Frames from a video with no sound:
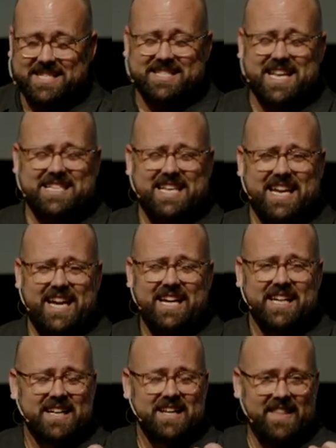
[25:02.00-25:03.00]
it says that he
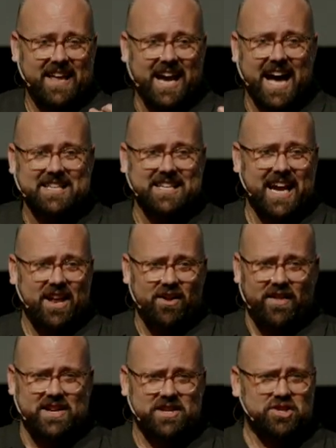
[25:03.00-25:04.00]
they got together
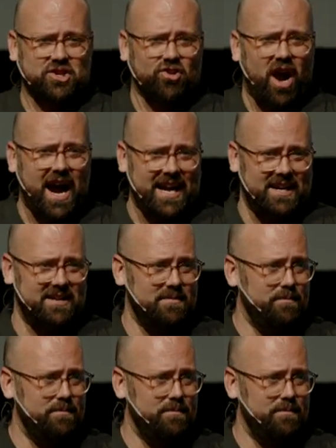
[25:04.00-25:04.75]
and they just cried